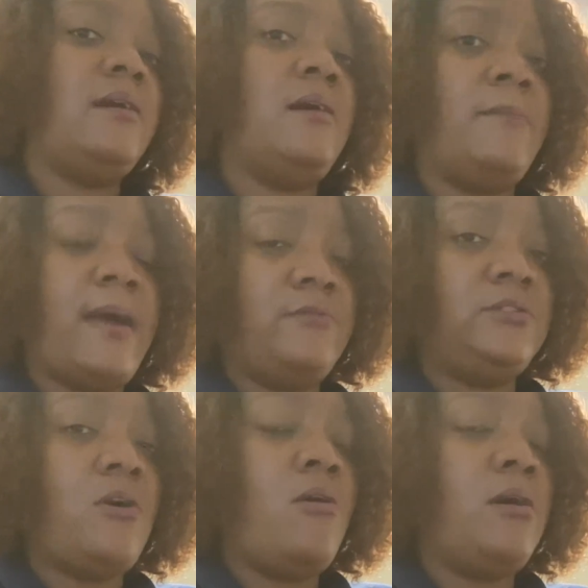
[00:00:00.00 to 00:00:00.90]
I
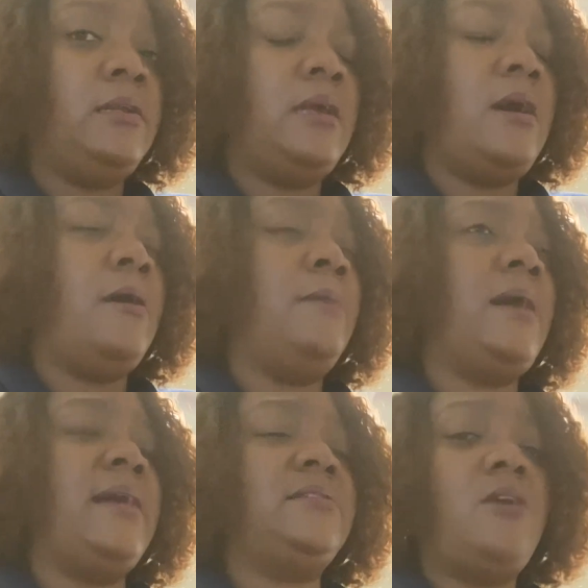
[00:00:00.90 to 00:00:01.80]
was on
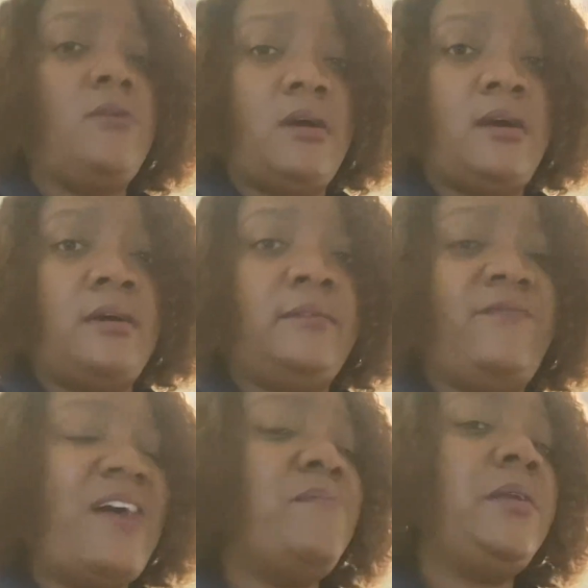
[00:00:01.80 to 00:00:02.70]
oxycodone,
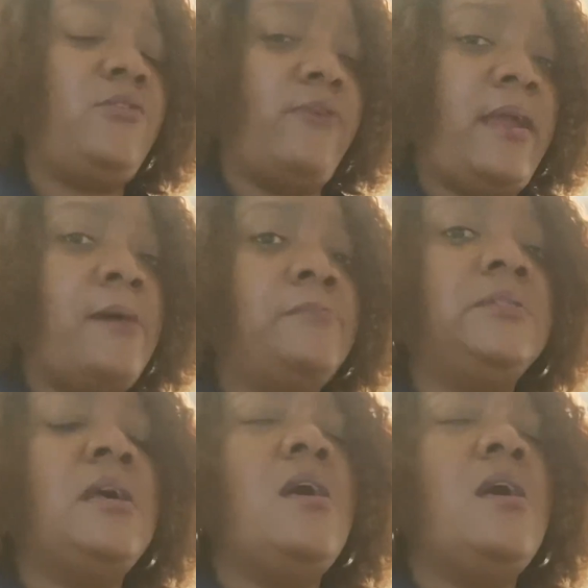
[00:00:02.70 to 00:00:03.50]
5 milligrams.